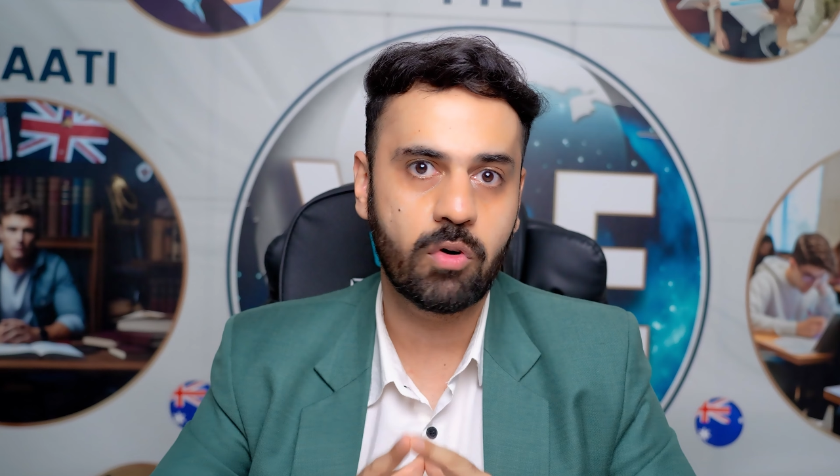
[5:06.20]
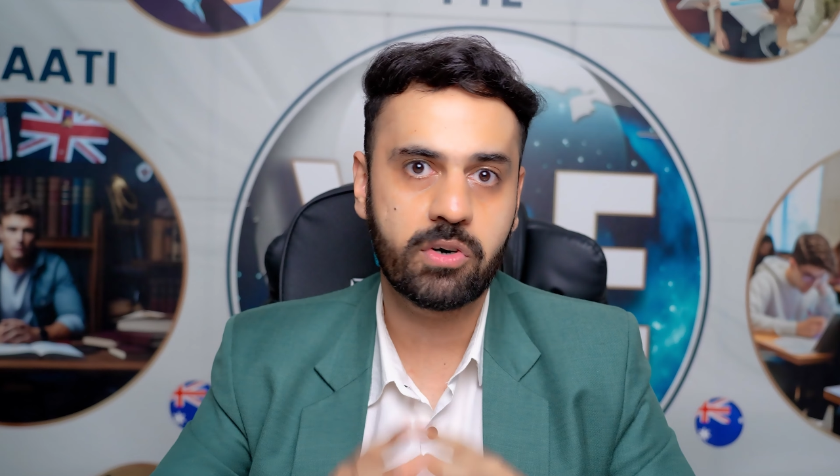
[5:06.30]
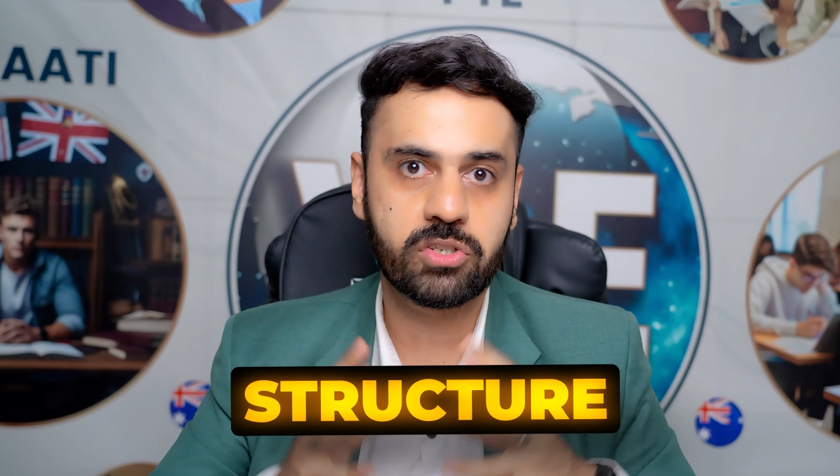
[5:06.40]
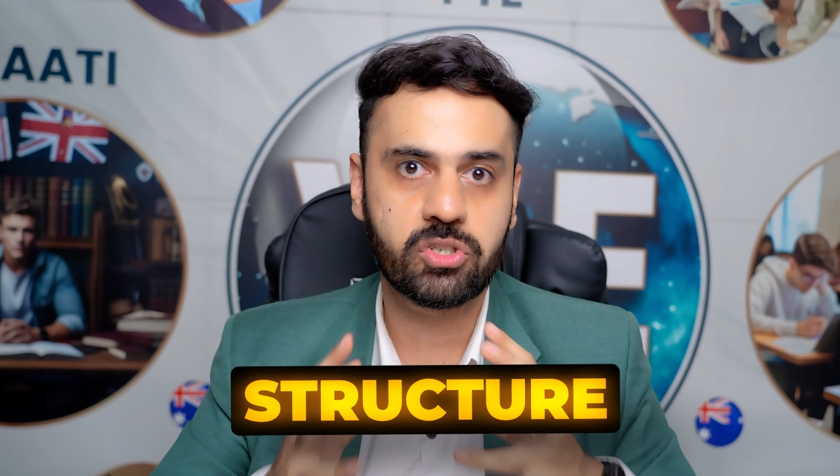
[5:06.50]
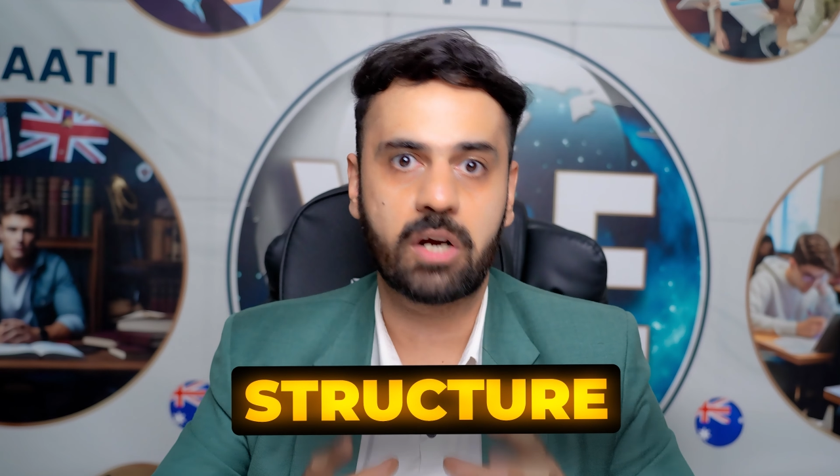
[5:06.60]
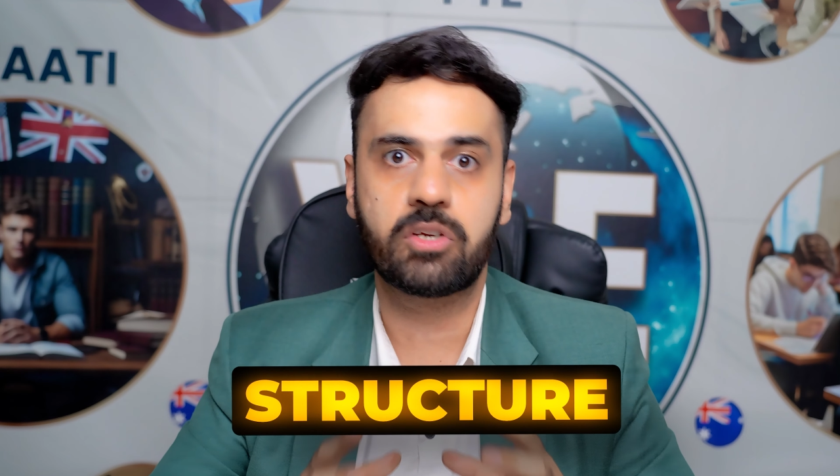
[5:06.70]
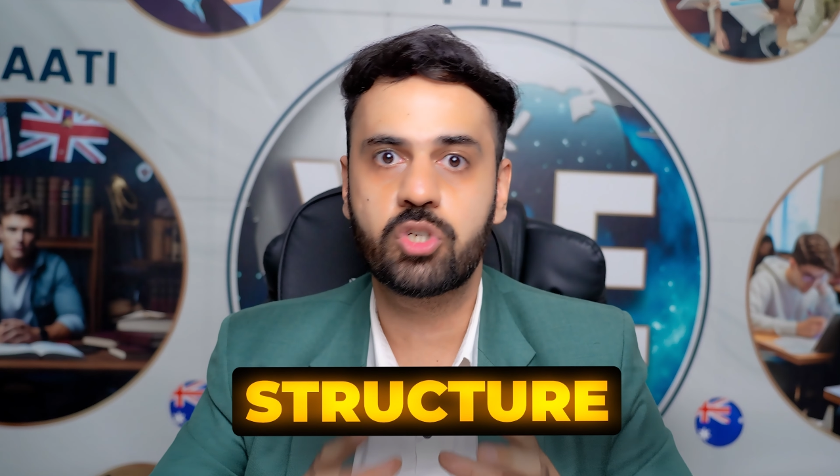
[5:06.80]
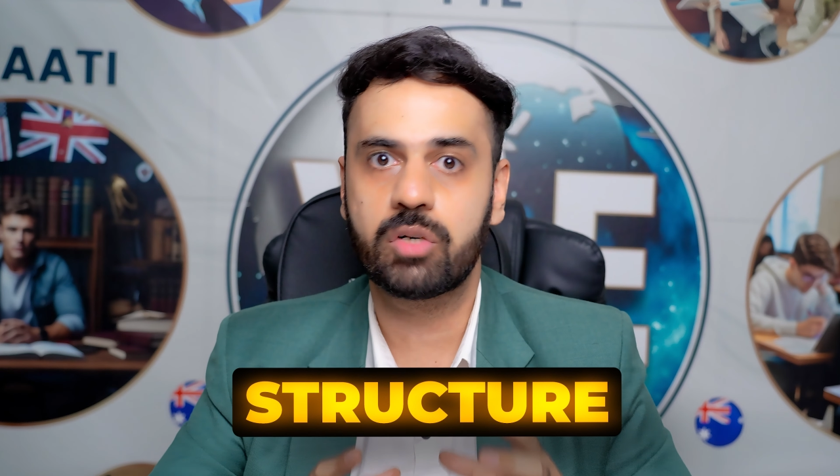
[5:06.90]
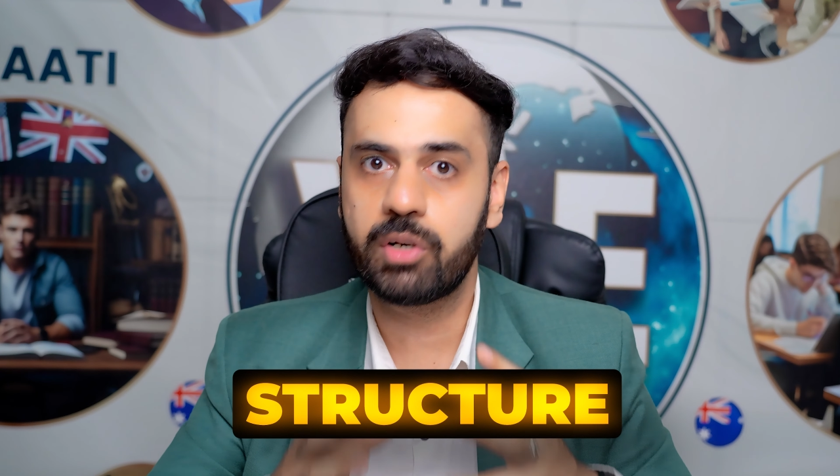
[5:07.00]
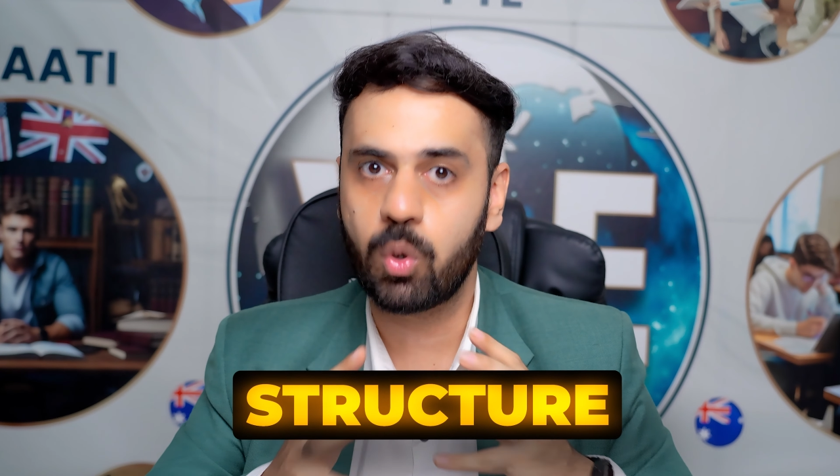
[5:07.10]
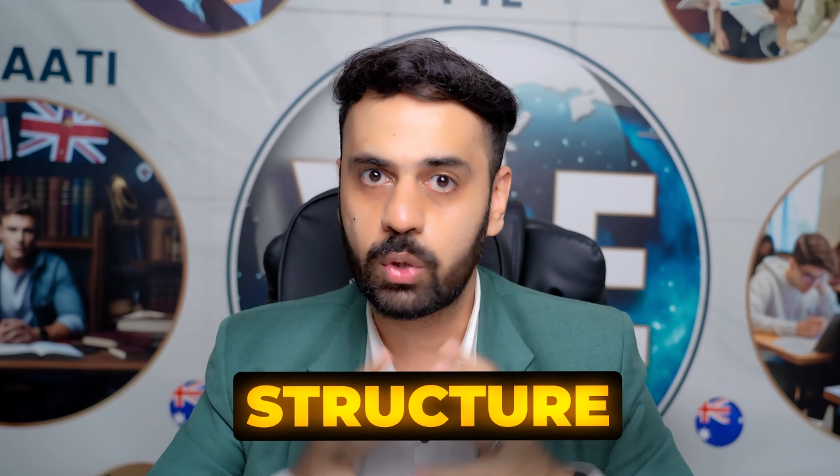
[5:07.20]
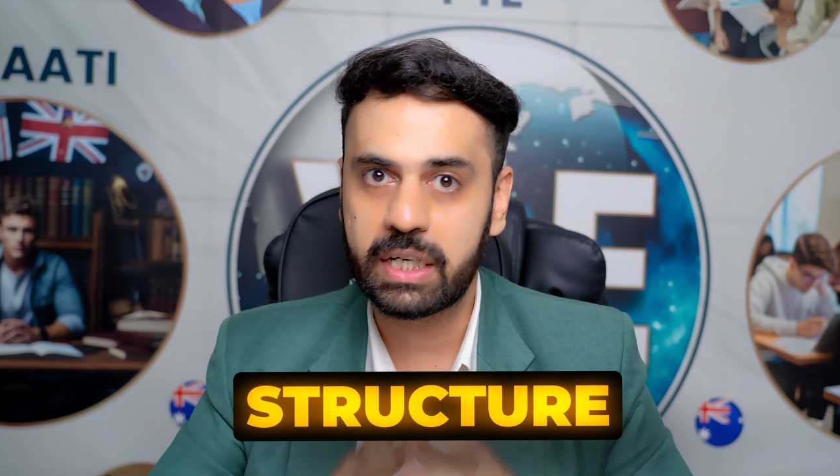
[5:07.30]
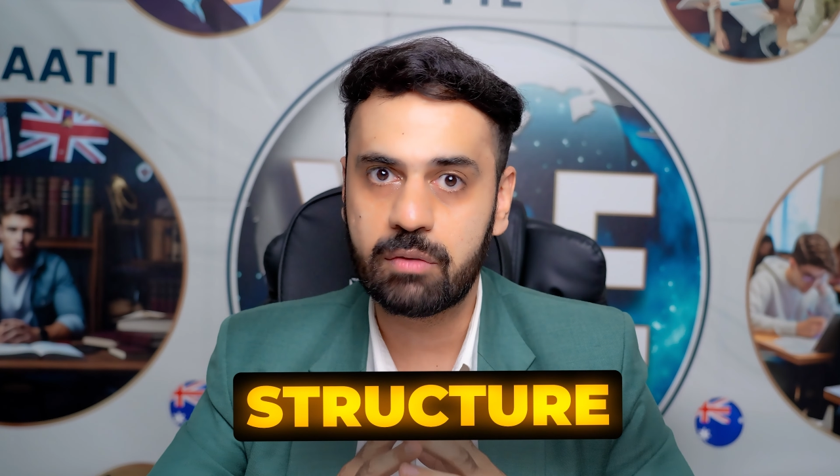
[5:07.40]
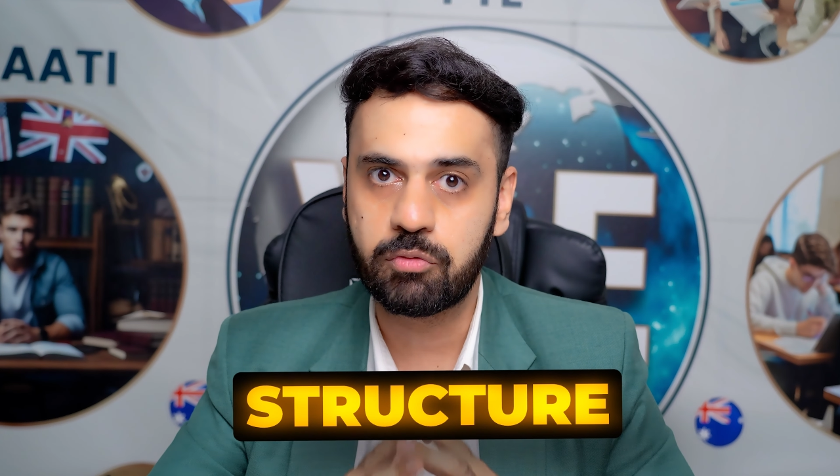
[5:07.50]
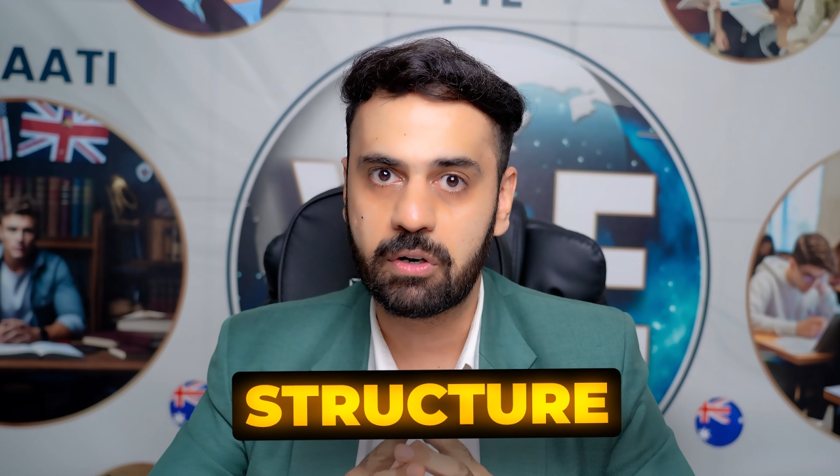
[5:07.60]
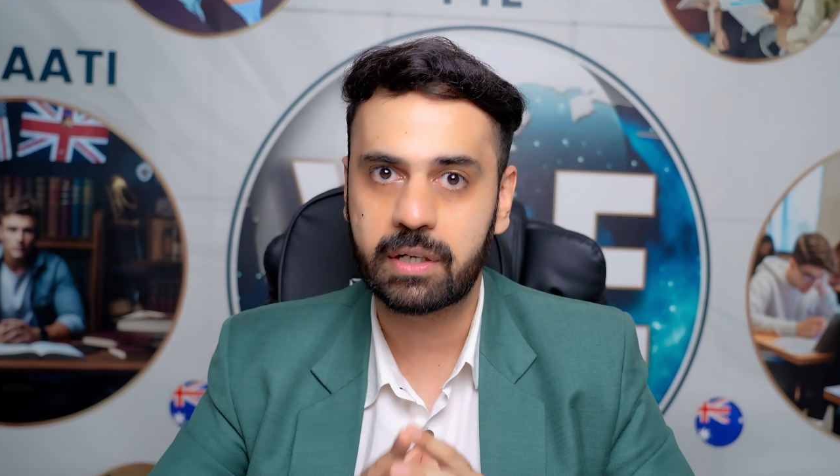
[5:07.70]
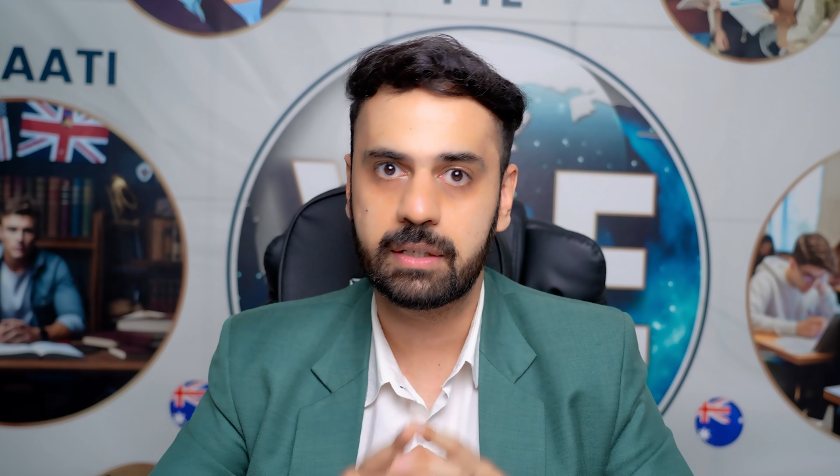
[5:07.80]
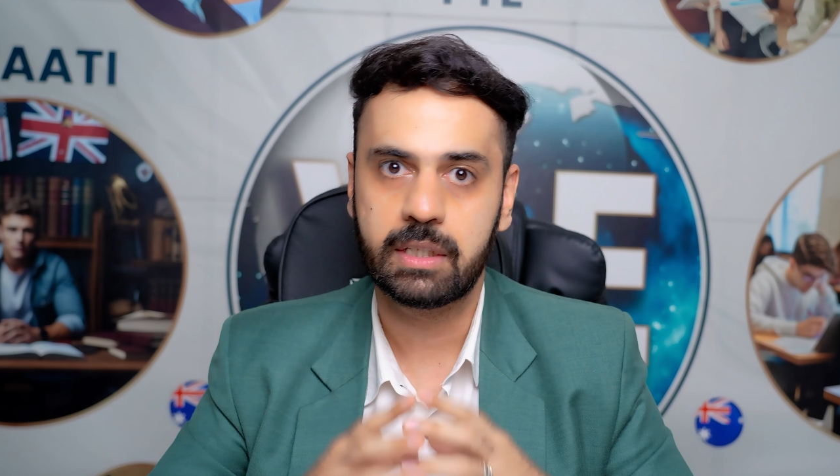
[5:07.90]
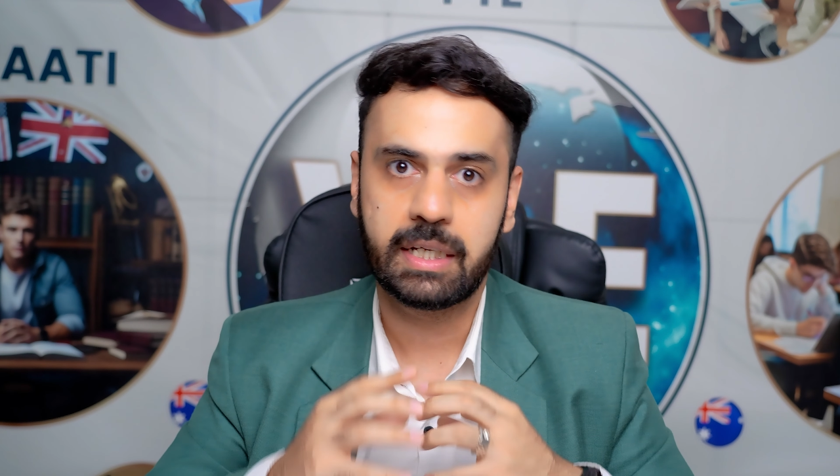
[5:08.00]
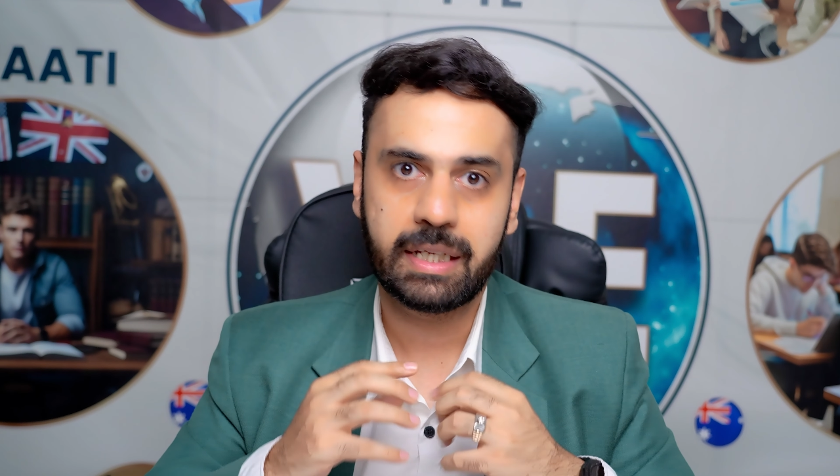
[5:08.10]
work, structure will only work